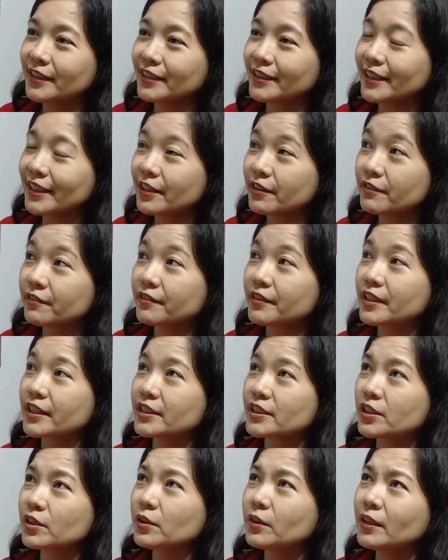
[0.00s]
T
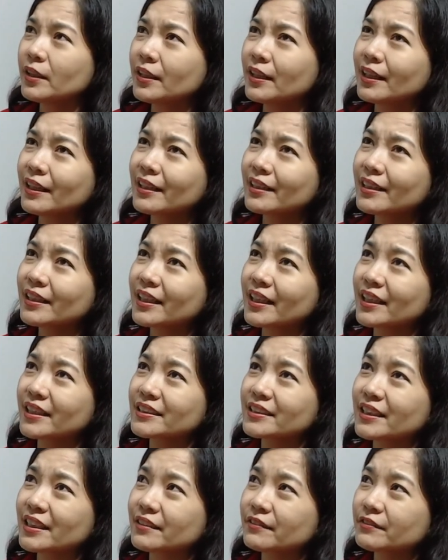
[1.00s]
V. So, I
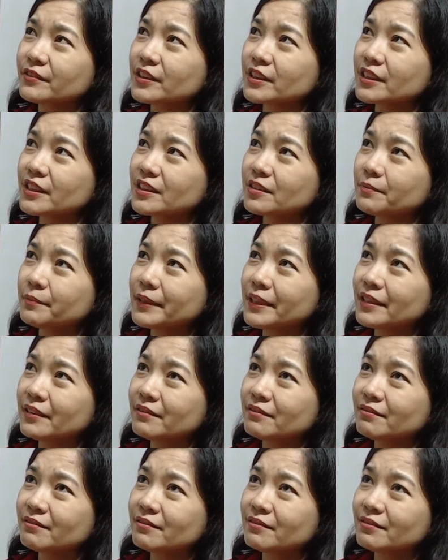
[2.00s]
guess I've just
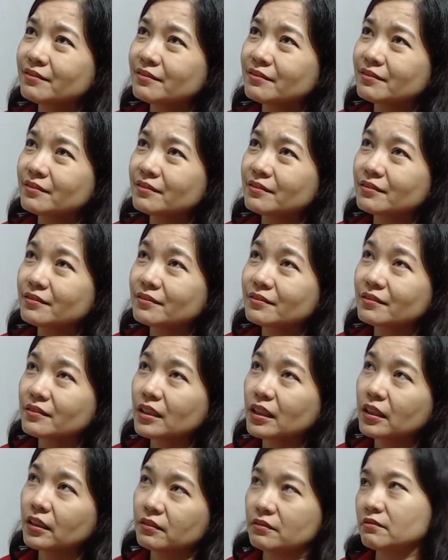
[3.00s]
been
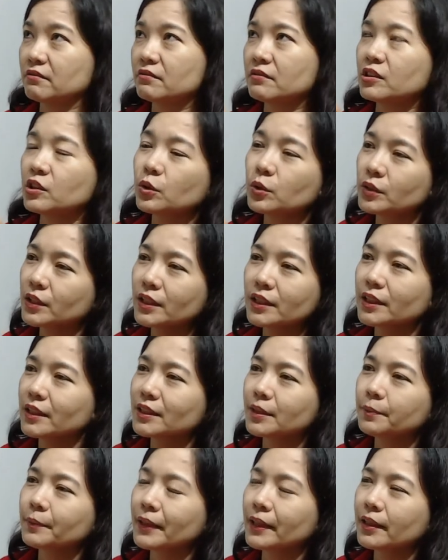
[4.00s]
uh, chosen
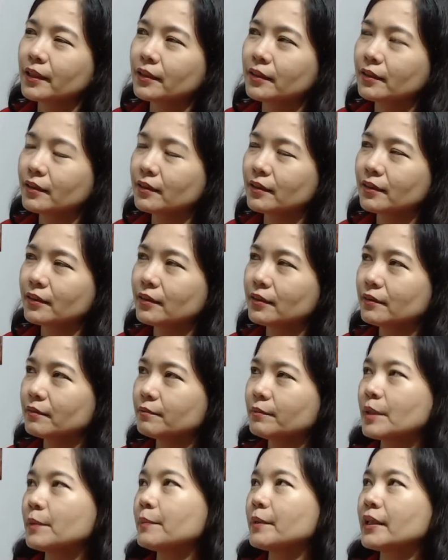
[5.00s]
kasi parang
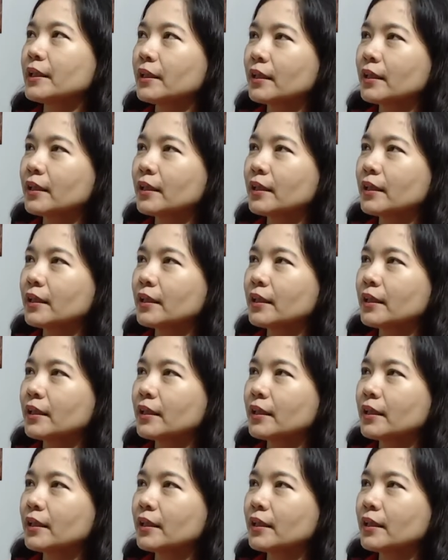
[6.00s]
maybe